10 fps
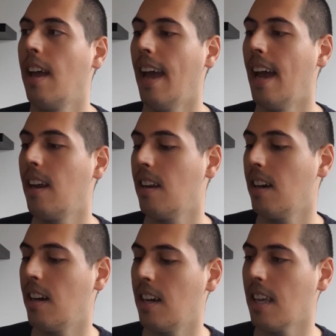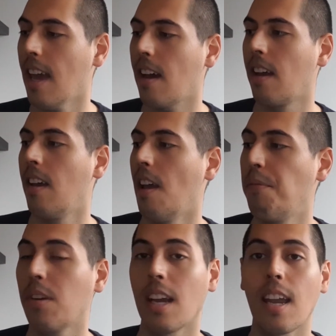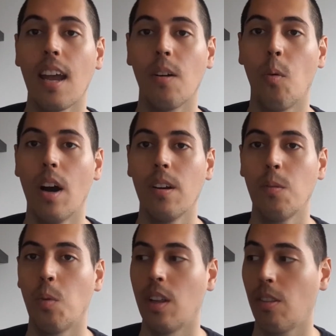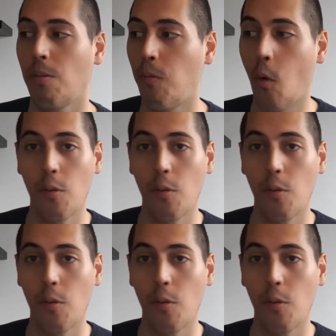And yeah, if you can get one with 4